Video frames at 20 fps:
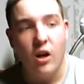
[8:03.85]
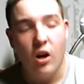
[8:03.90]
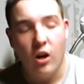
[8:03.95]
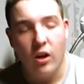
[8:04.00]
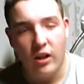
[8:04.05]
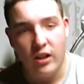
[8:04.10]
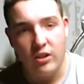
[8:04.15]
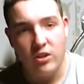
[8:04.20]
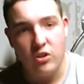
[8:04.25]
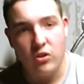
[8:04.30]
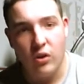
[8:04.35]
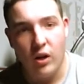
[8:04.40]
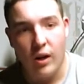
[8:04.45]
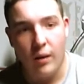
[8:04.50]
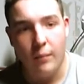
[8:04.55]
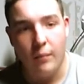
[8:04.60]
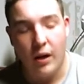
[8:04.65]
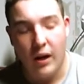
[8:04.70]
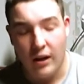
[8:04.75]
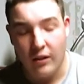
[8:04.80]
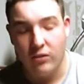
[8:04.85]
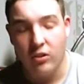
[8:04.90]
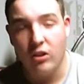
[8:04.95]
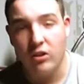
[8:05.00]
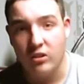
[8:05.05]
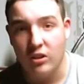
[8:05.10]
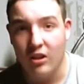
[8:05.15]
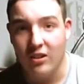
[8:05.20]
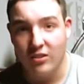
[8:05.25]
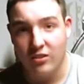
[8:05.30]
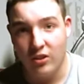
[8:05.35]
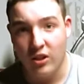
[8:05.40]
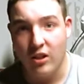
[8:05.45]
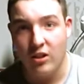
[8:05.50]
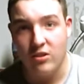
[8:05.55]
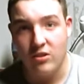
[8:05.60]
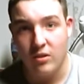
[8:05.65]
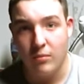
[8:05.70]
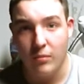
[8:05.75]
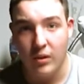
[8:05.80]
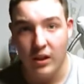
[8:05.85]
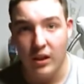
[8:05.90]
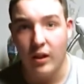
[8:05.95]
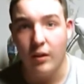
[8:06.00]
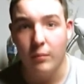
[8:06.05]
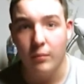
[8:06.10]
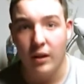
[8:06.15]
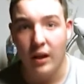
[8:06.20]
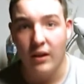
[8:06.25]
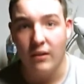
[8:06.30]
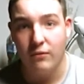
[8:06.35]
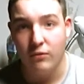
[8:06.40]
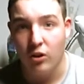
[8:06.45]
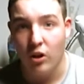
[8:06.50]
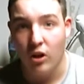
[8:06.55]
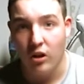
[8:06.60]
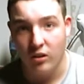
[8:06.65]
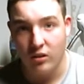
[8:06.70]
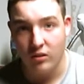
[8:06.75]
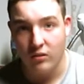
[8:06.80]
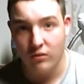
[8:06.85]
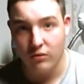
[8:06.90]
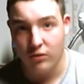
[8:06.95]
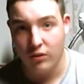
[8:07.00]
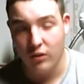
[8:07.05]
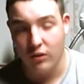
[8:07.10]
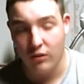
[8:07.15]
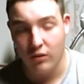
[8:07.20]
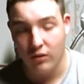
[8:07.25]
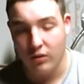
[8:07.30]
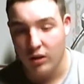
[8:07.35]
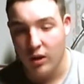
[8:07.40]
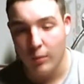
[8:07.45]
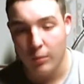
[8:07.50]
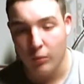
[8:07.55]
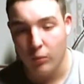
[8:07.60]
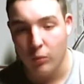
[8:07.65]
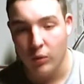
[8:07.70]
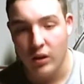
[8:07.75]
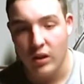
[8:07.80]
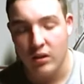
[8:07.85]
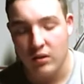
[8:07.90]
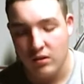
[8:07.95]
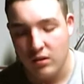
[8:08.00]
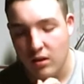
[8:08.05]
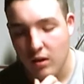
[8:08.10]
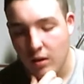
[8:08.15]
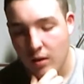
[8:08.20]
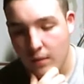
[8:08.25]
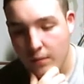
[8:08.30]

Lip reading: On Instagram, I talked to Hunter Harrison. Me and him have talked for a couple weeks.